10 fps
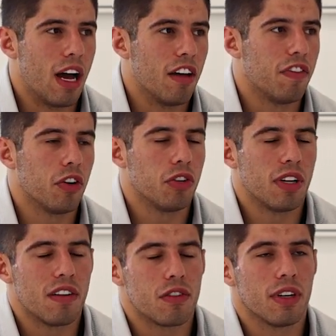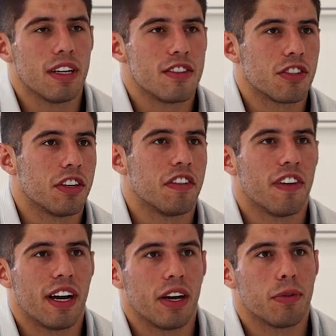I feel you never really
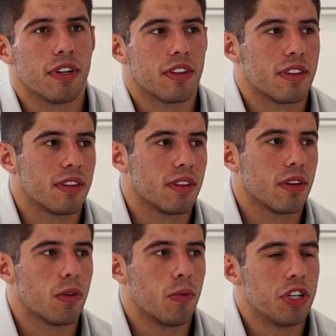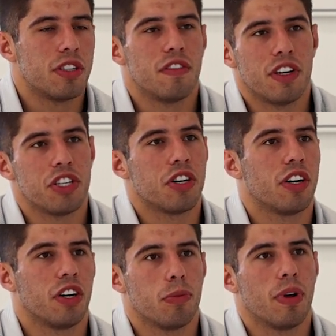certify with which
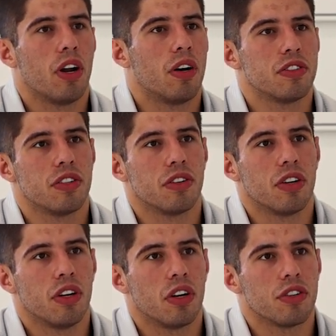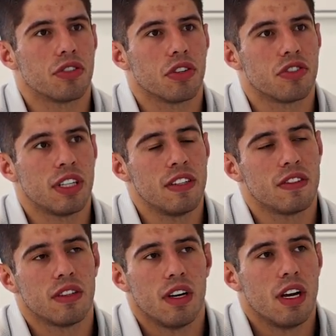division you belong to. You know, so
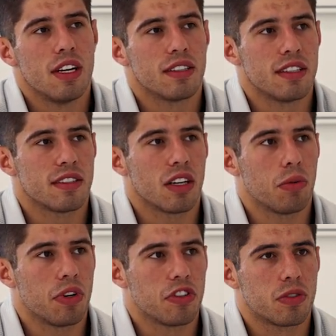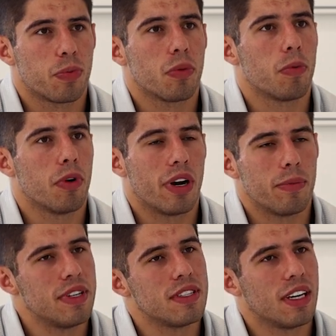since I was purple belt, I've
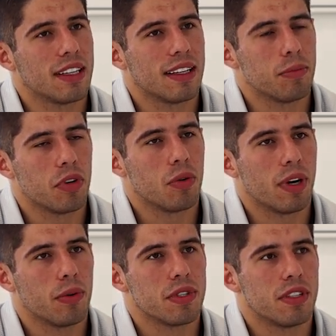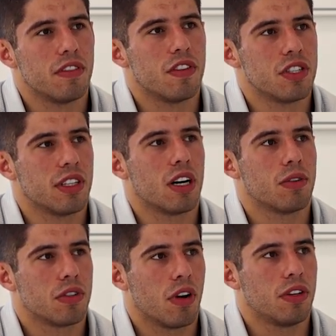been saying that the middleweight was a division that I
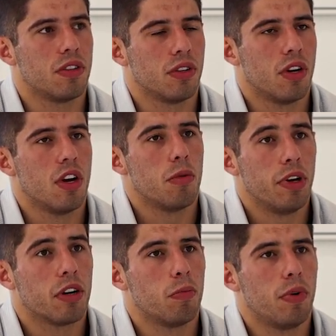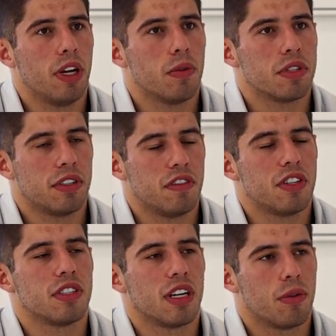was going to be competing, was a
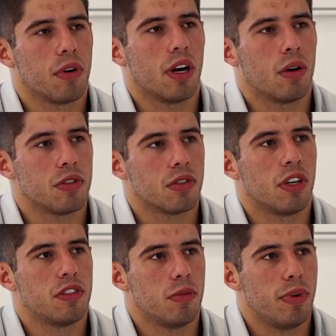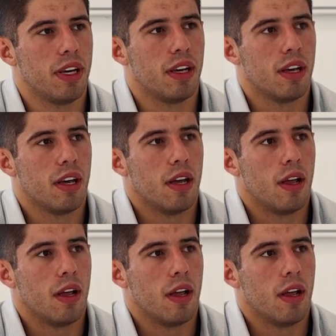division that I was going to be